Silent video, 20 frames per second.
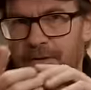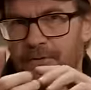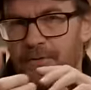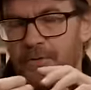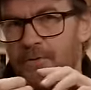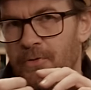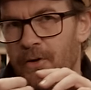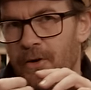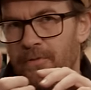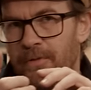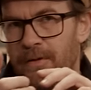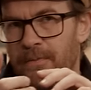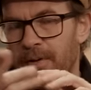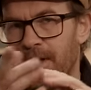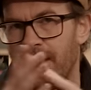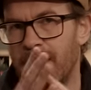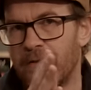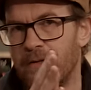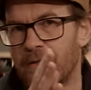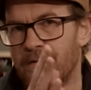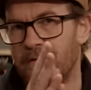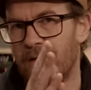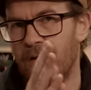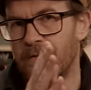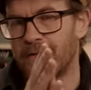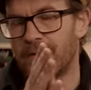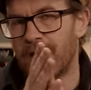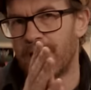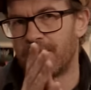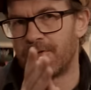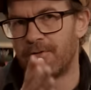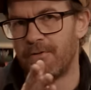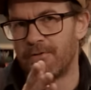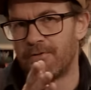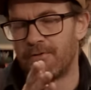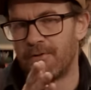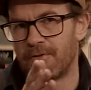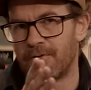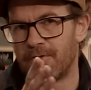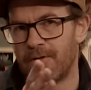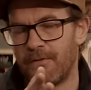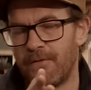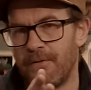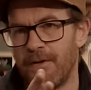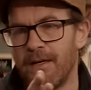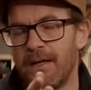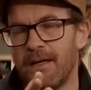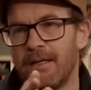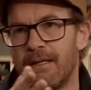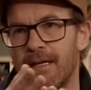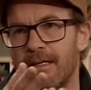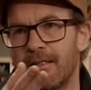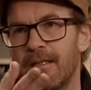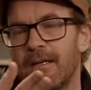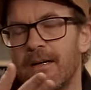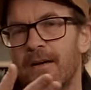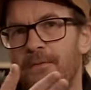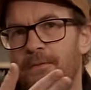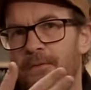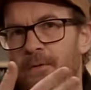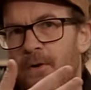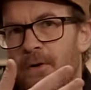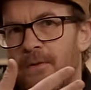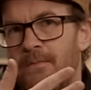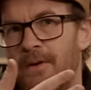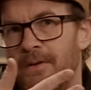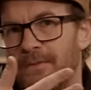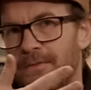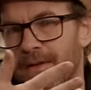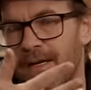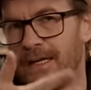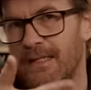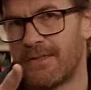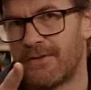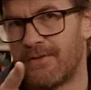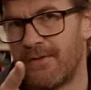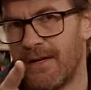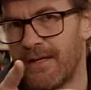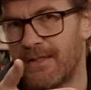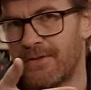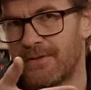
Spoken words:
Head to nordvpn.com/twostrokestuffing and get a 4-month extra